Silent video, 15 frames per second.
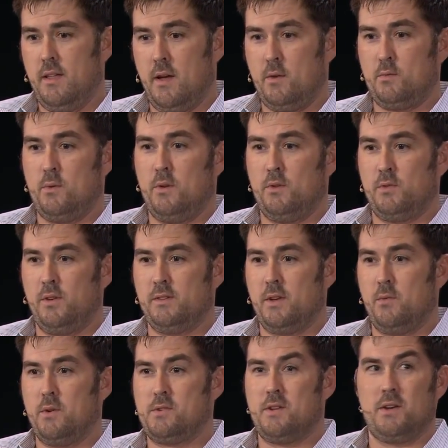That was one of those things
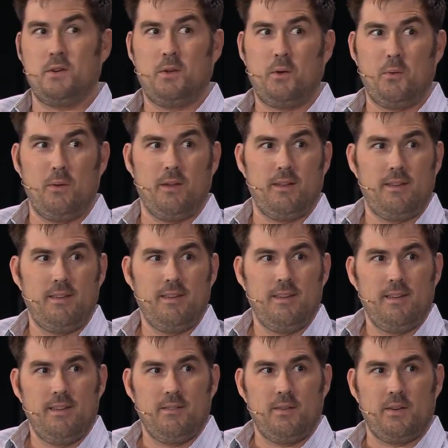I wish I could have quit,
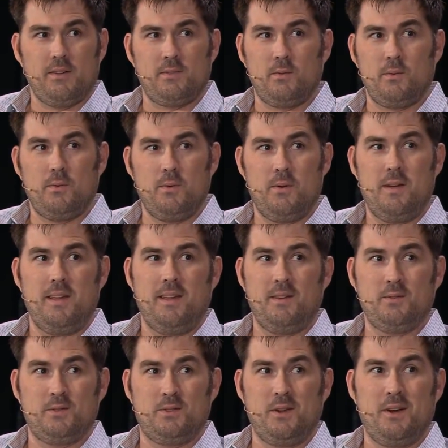because
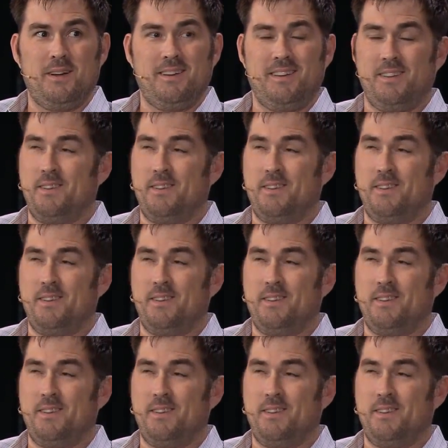it was tough.